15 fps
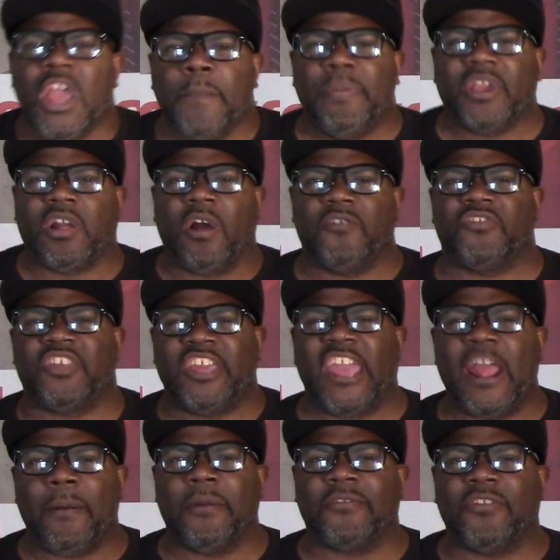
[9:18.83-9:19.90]
Because
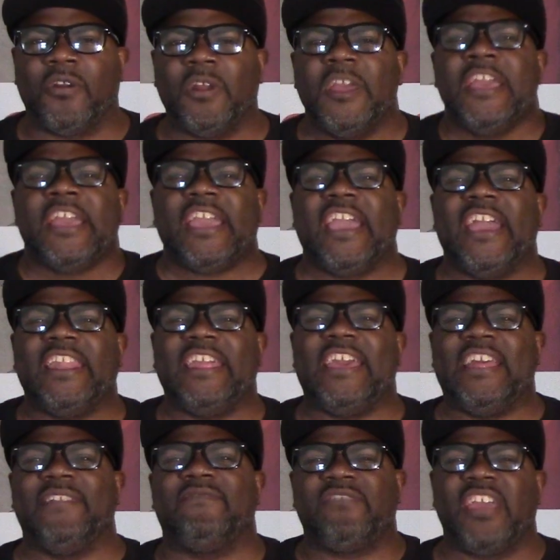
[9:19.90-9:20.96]
character
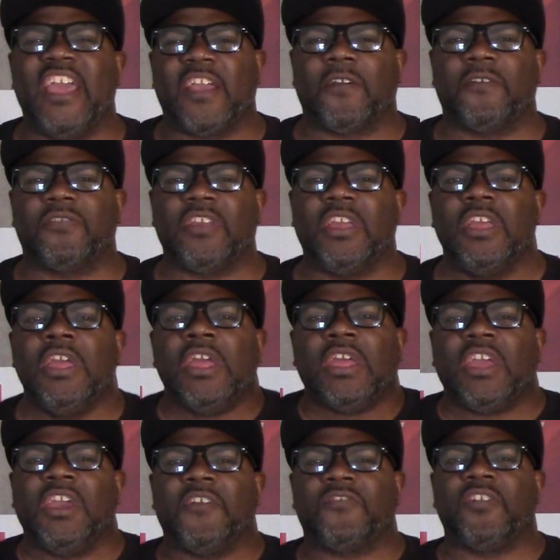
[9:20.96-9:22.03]
and integrity
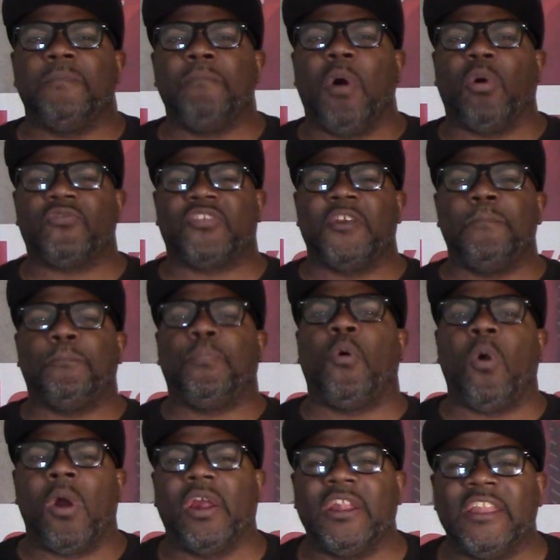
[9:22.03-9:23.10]
is the most
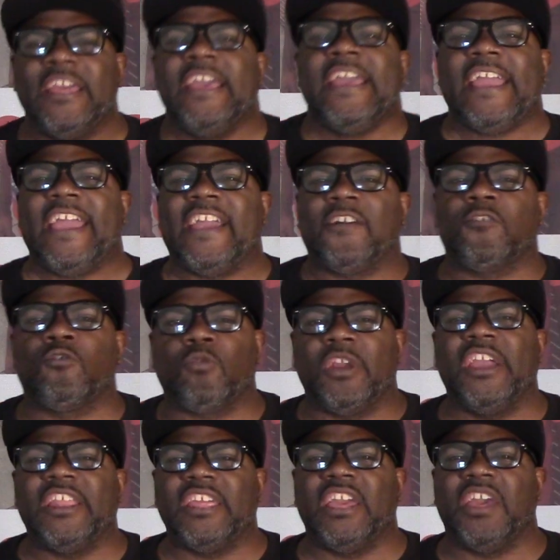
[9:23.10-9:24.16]
important
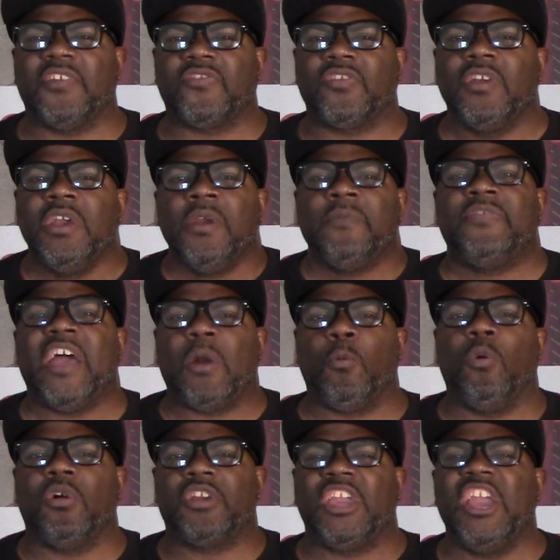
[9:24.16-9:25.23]
ingredients that
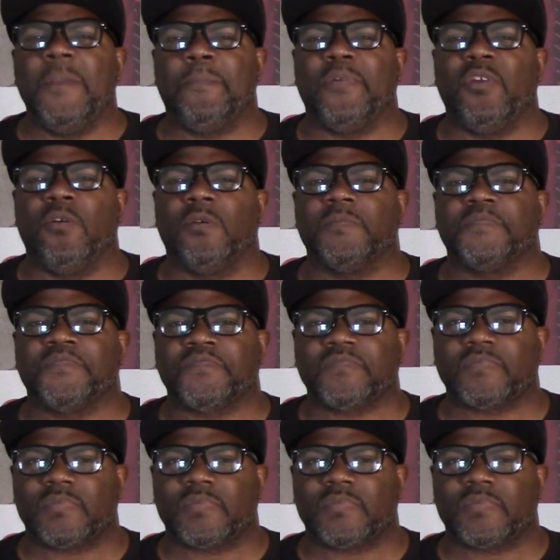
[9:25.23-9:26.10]
will keep you